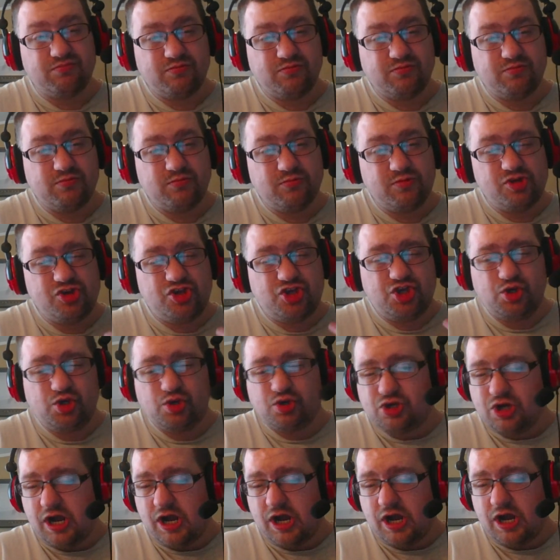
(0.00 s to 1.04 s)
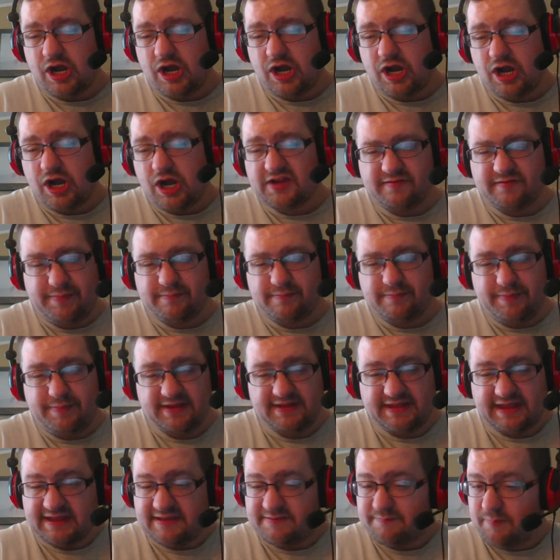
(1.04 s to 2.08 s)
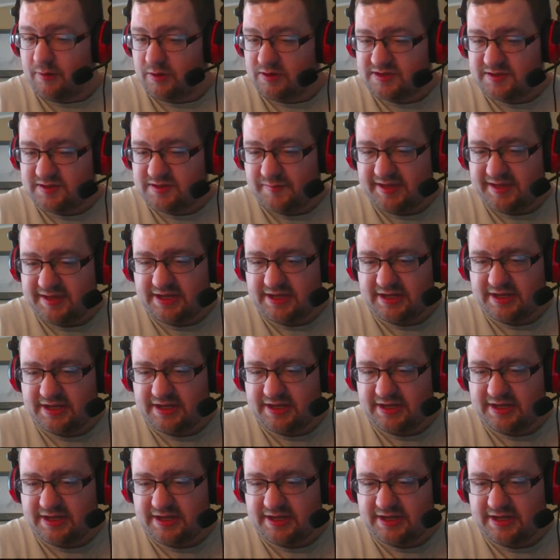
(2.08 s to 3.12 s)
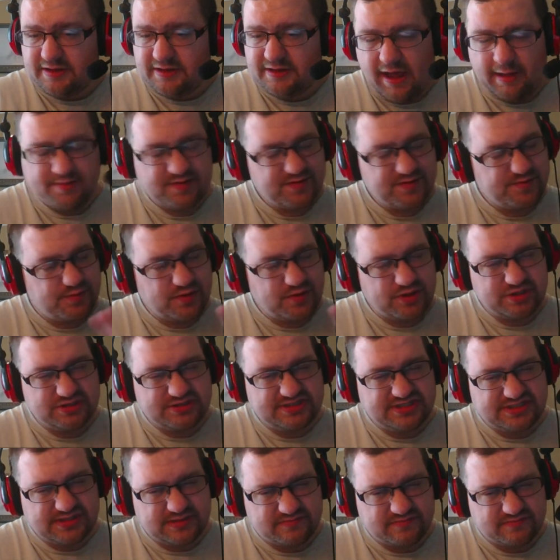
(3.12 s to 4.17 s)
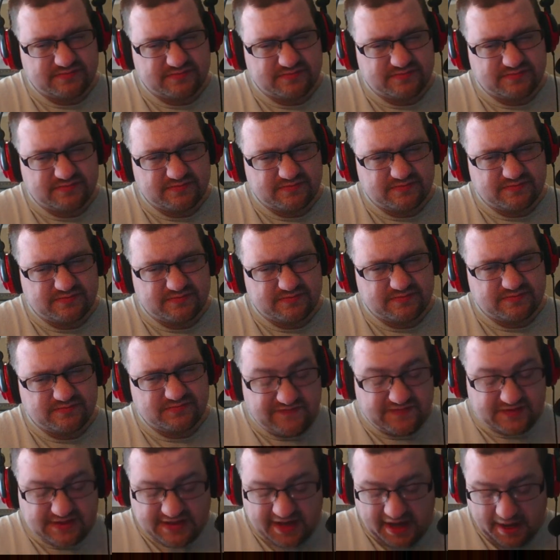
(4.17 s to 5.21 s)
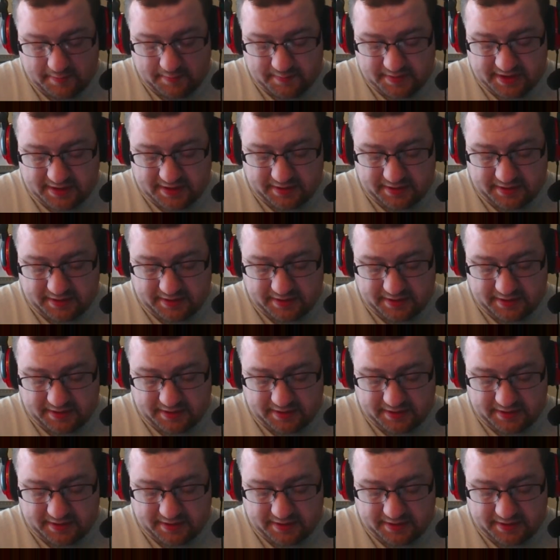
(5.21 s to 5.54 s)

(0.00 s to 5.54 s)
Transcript: 2 cards from the build that's supposed to be in here. I'm just putting some other things in for the time being.